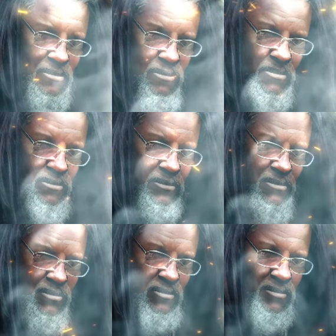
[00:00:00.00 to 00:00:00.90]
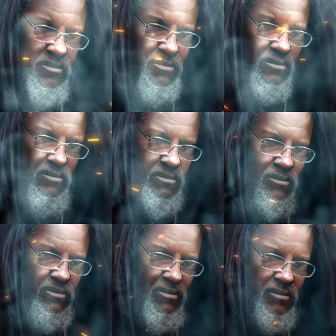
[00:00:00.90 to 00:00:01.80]
if you live alone, you and
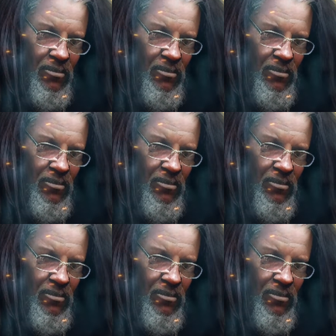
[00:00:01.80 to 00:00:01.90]
Lucy,